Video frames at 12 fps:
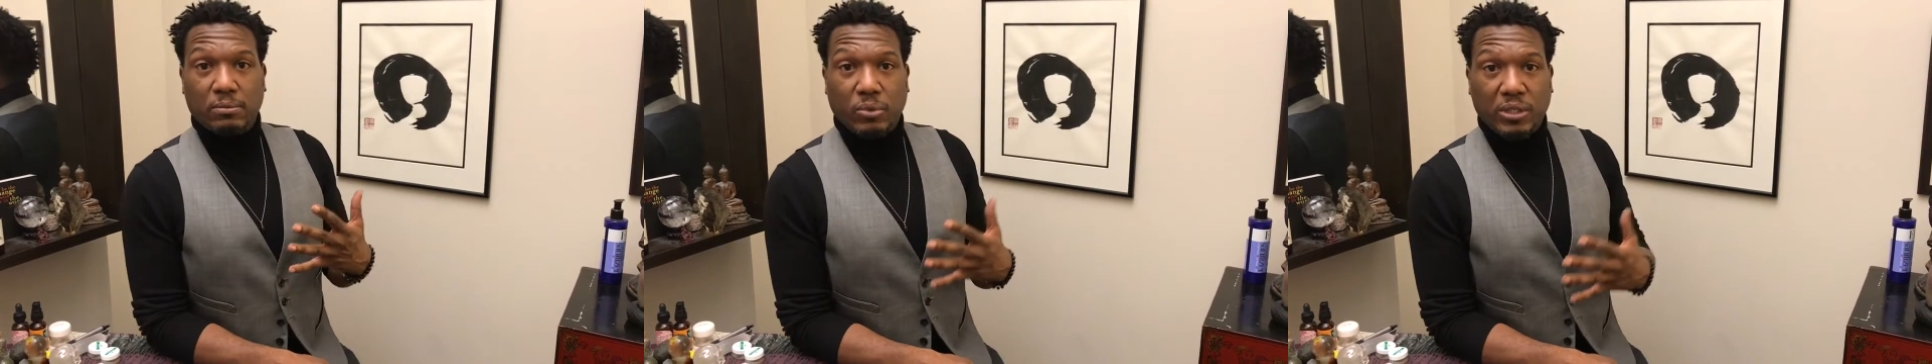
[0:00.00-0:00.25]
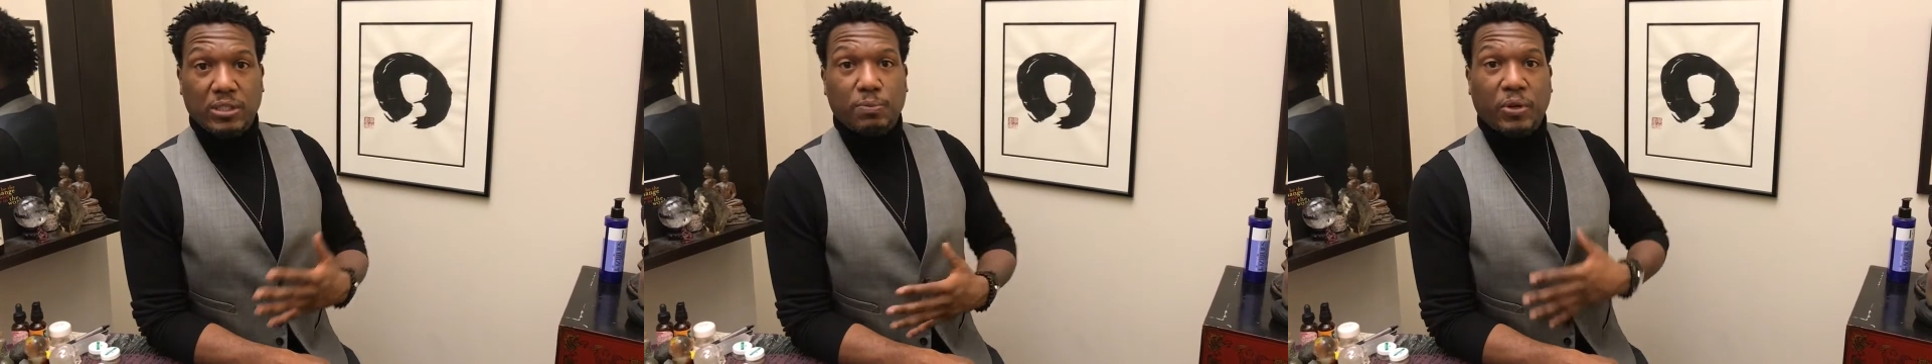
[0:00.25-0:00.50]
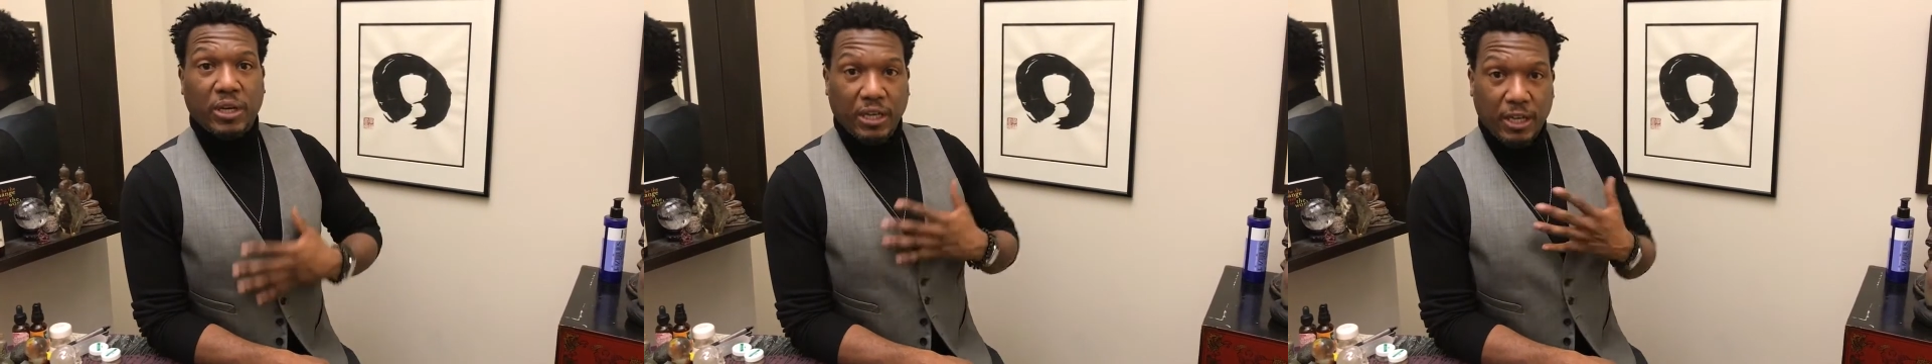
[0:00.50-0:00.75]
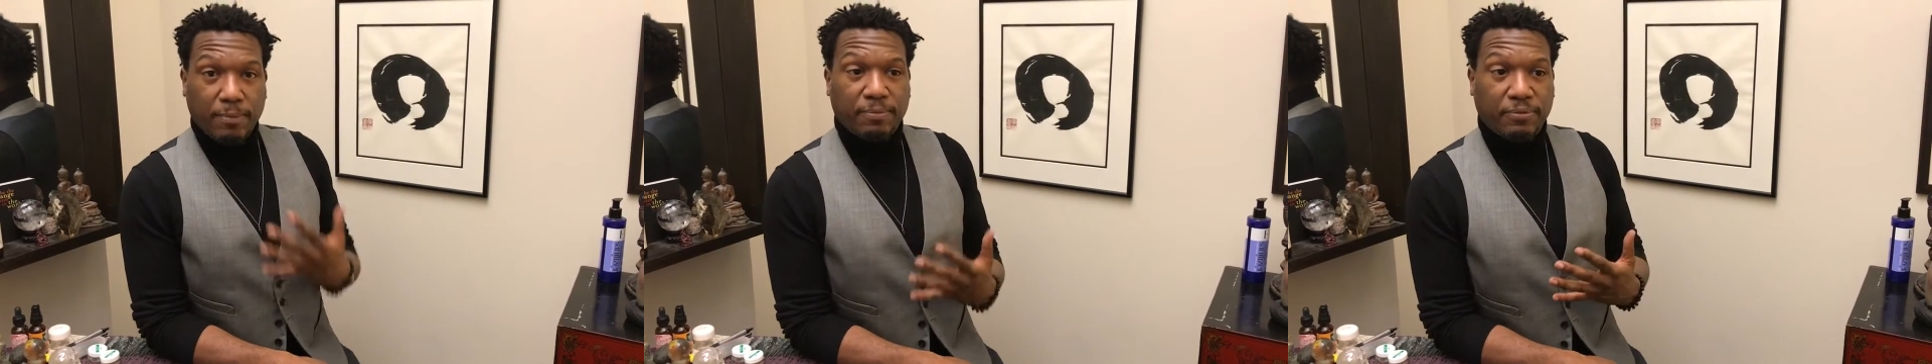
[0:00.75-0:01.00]
What it's
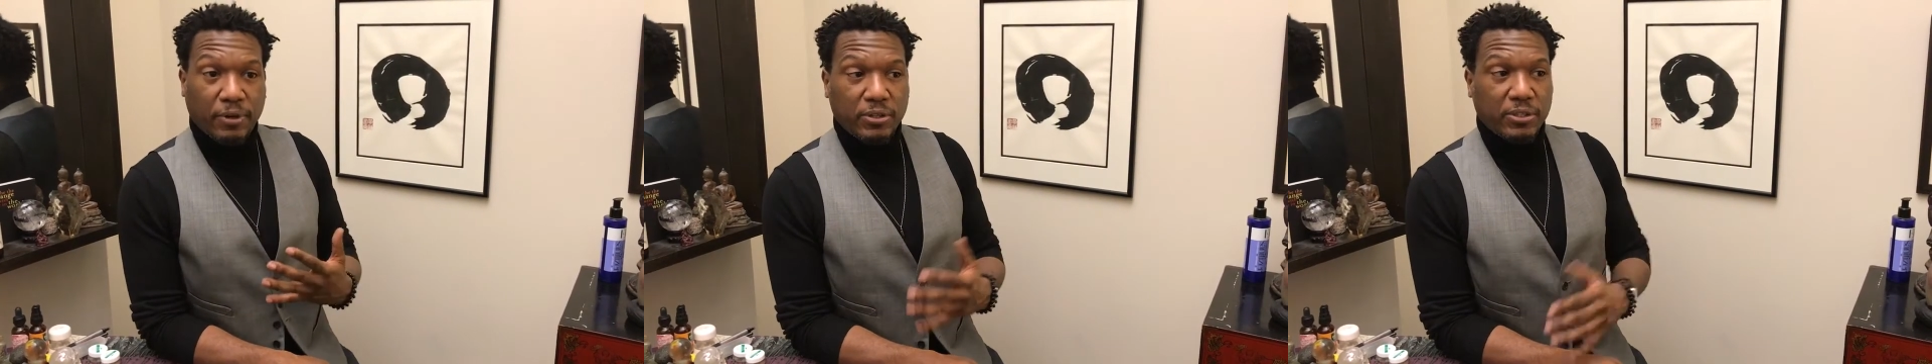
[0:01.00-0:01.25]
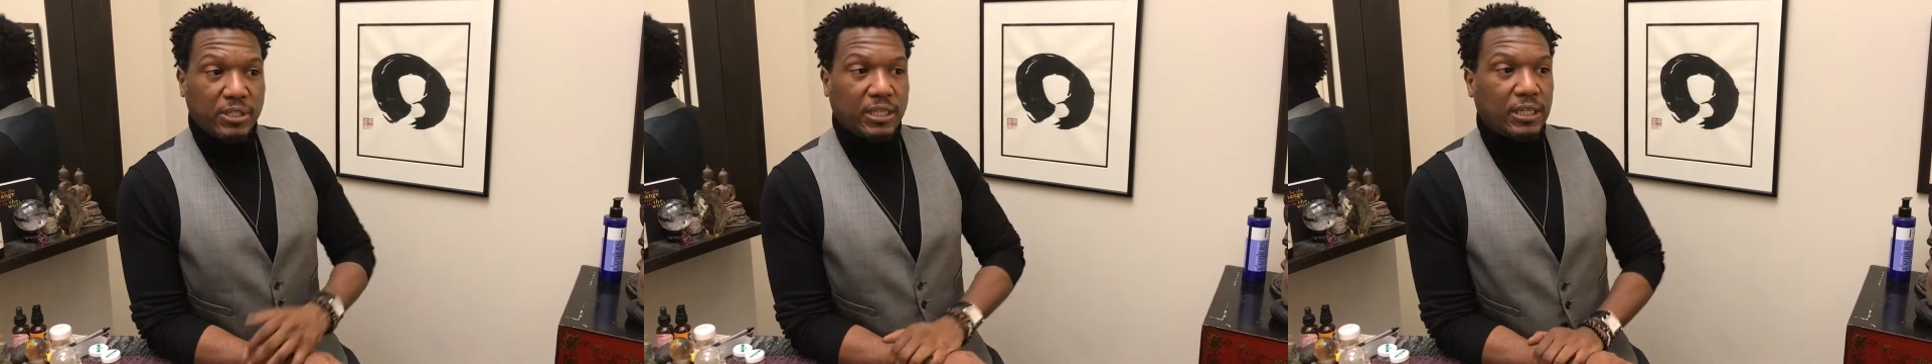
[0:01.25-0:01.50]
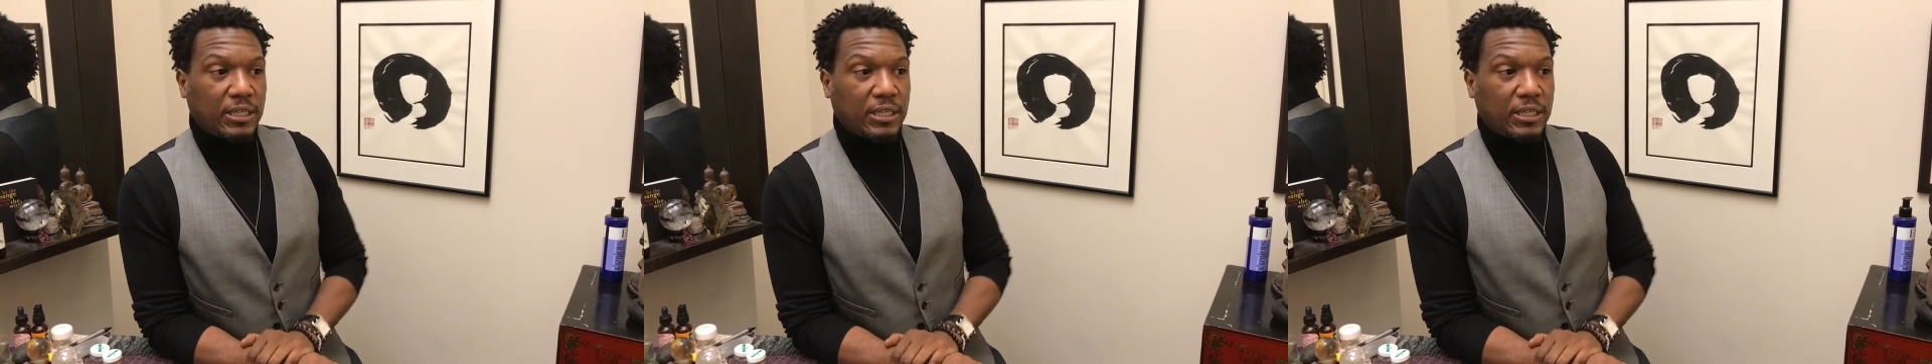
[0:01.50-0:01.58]
bringing up first